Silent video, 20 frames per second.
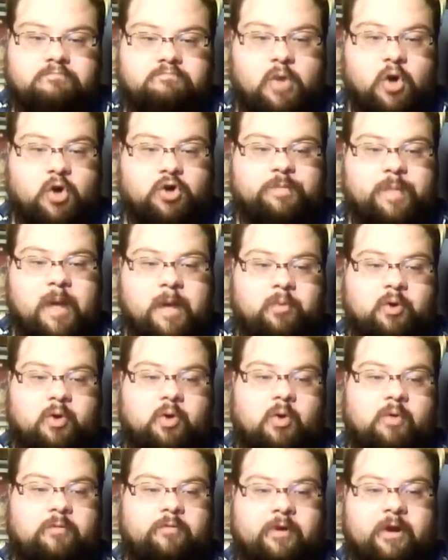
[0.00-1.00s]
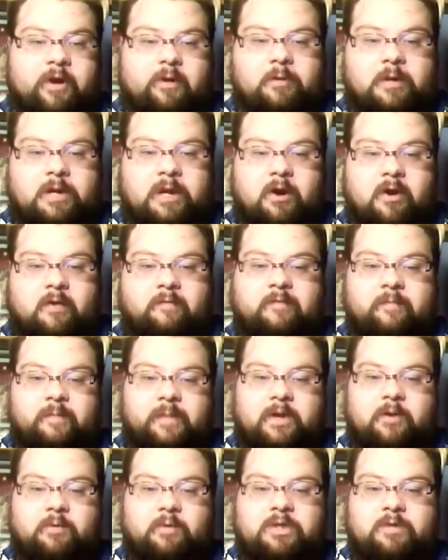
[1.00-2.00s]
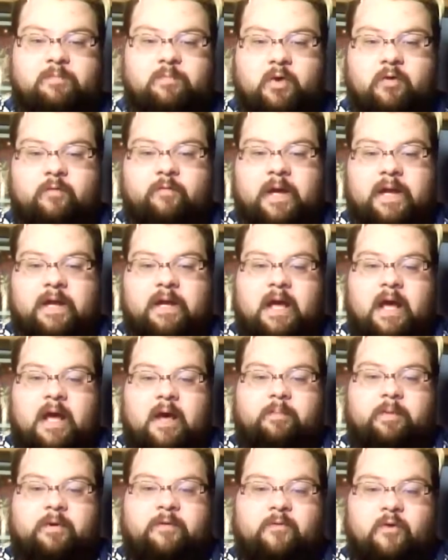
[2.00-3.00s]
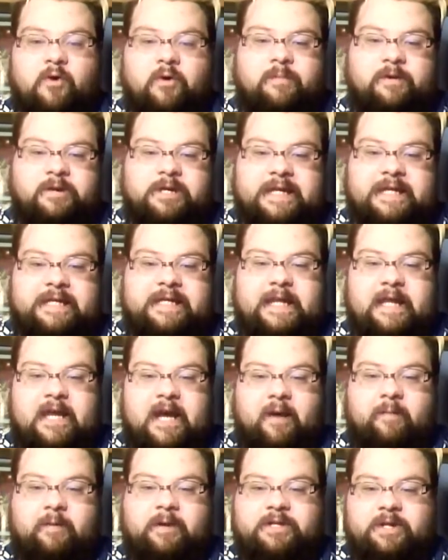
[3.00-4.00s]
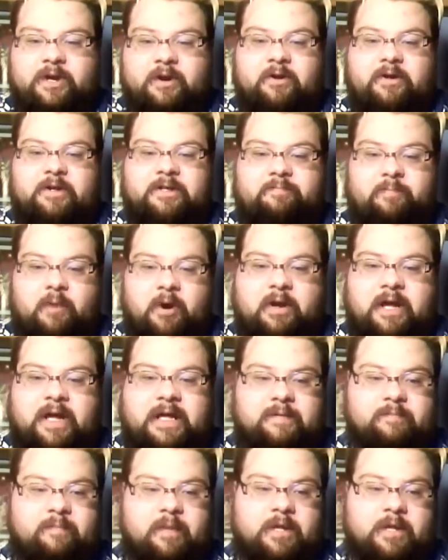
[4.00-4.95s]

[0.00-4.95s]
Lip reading: Most people who frequent here are familiar with the movement, but former DC Comics artist Mark S.